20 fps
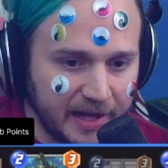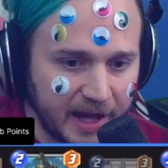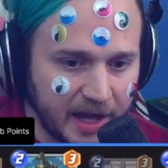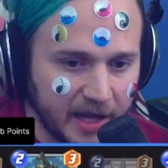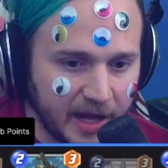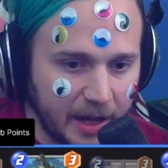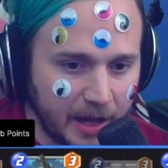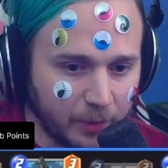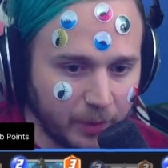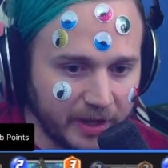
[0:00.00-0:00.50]

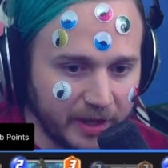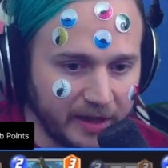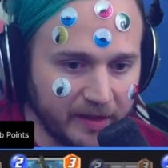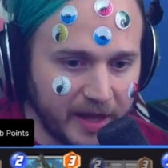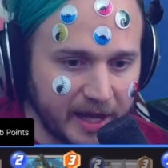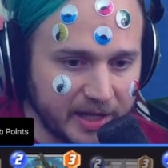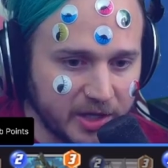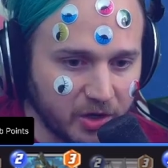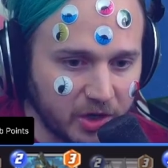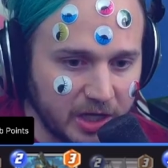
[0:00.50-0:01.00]
I really
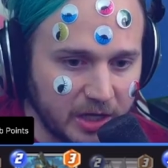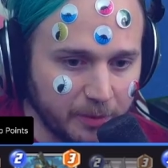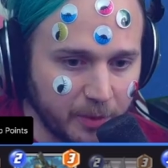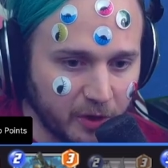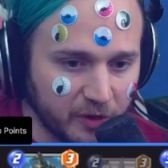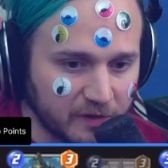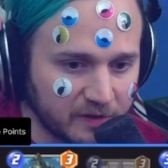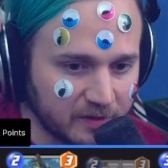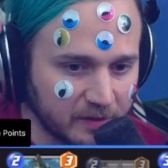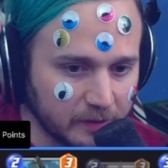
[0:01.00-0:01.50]
like your
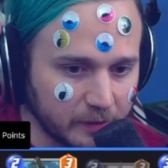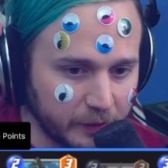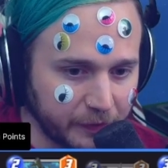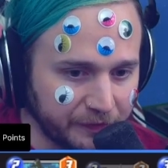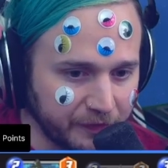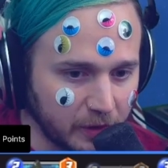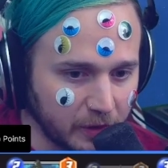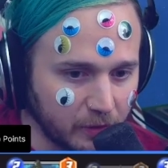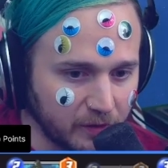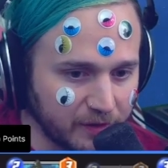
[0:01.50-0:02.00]
emotes,
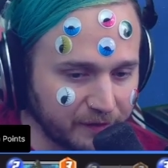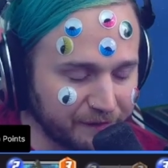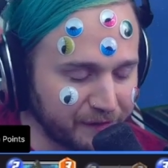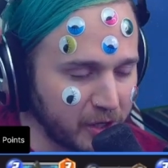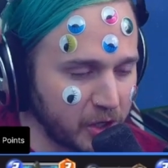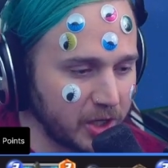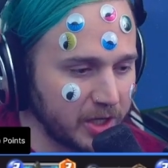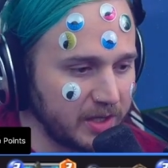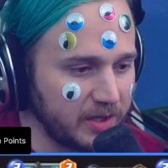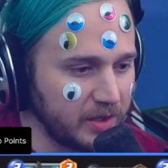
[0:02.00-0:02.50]
Lufku. They're
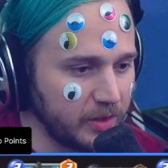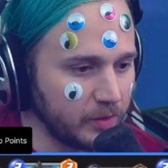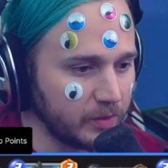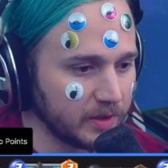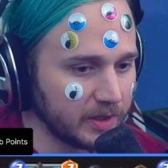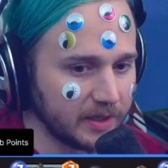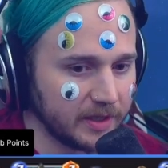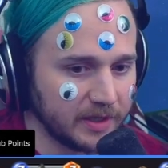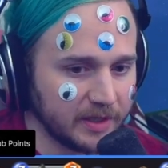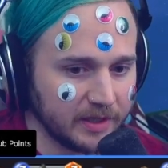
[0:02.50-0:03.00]
very cute.
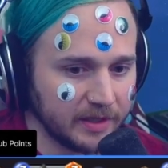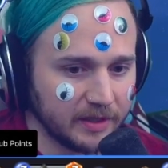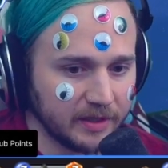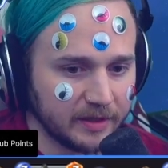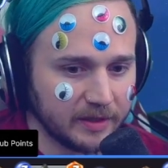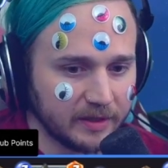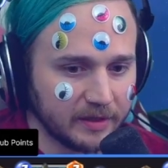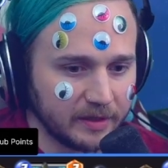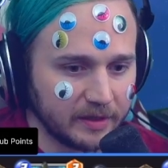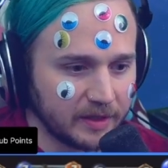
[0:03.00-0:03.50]

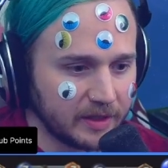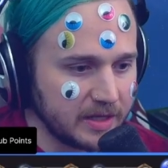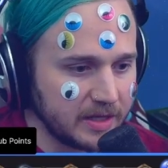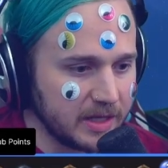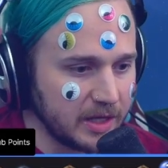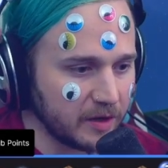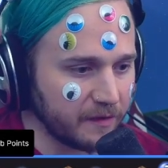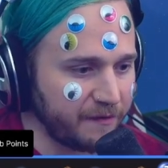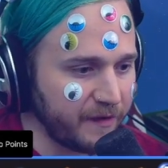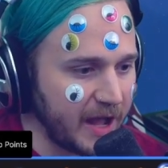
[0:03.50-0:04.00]

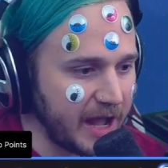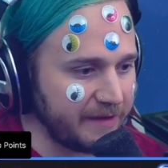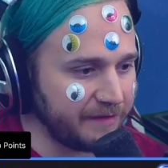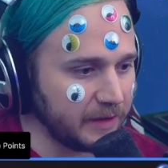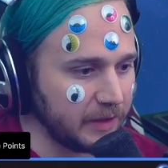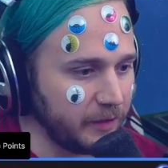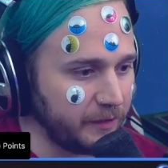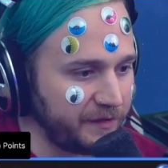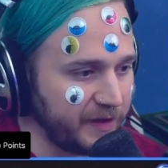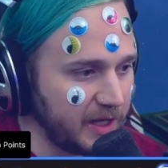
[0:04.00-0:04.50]
Gear 5
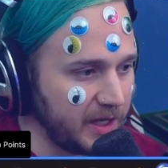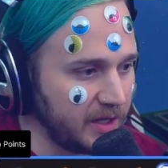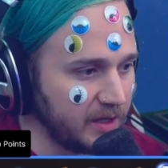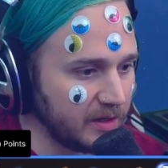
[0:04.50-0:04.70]
Luffy.